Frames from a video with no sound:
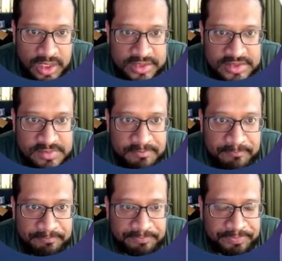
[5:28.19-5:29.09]
Ads.
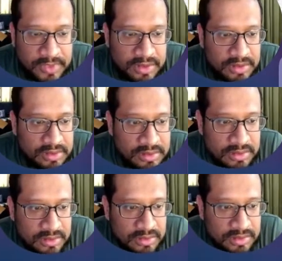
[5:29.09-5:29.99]

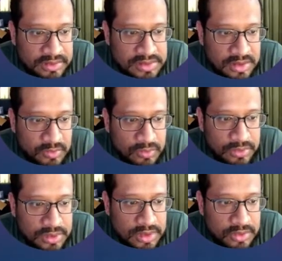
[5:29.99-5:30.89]
It's
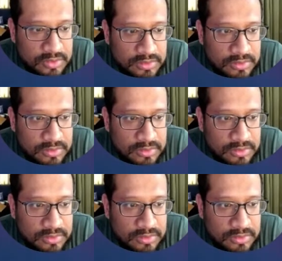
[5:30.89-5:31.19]
downloaded now.